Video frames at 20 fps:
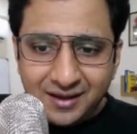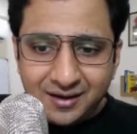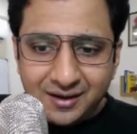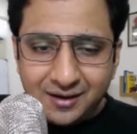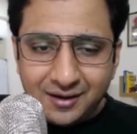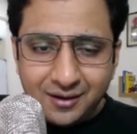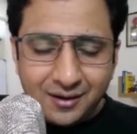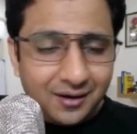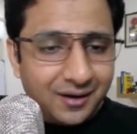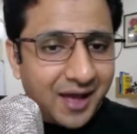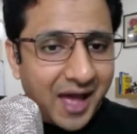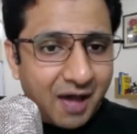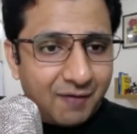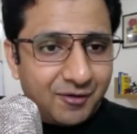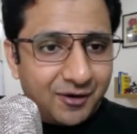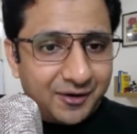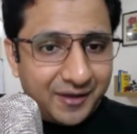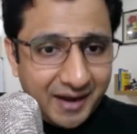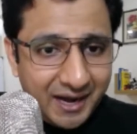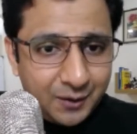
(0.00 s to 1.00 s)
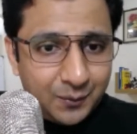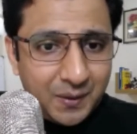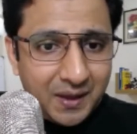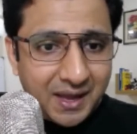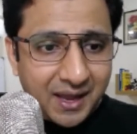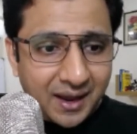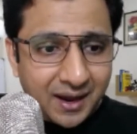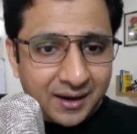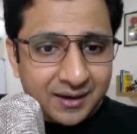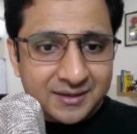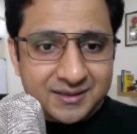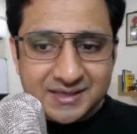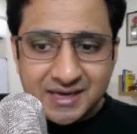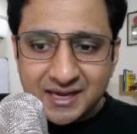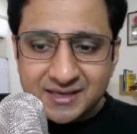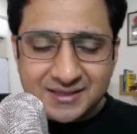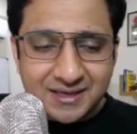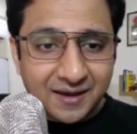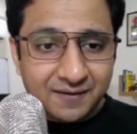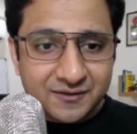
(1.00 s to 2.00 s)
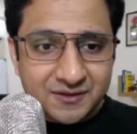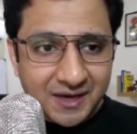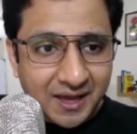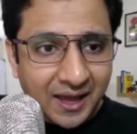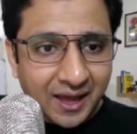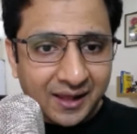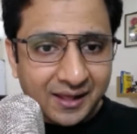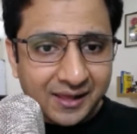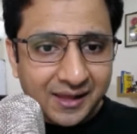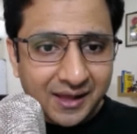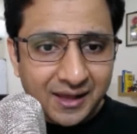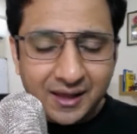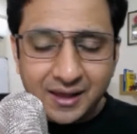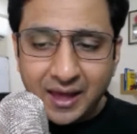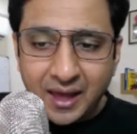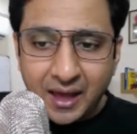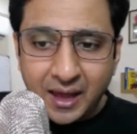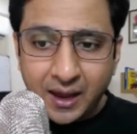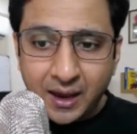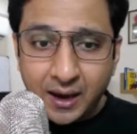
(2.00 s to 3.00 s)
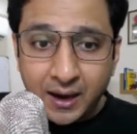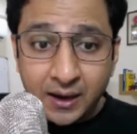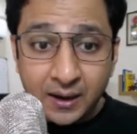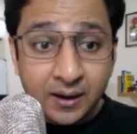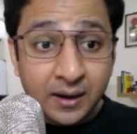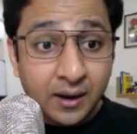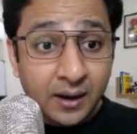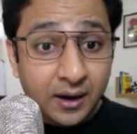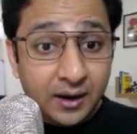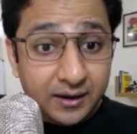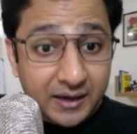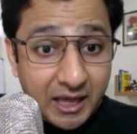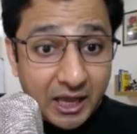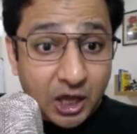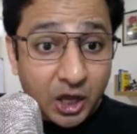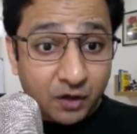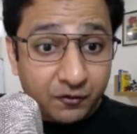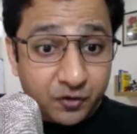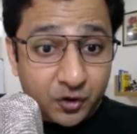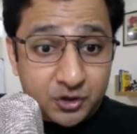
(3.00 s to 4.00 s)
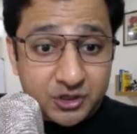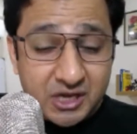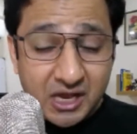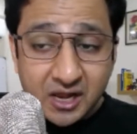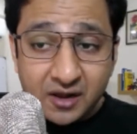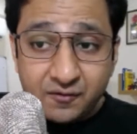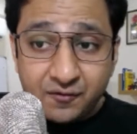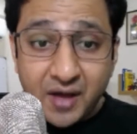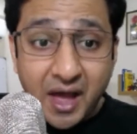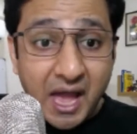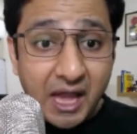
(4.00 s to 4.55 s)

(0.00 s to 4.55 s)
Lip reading: Have a great weekend. Stay safe, stay healthy, and take care of yourself.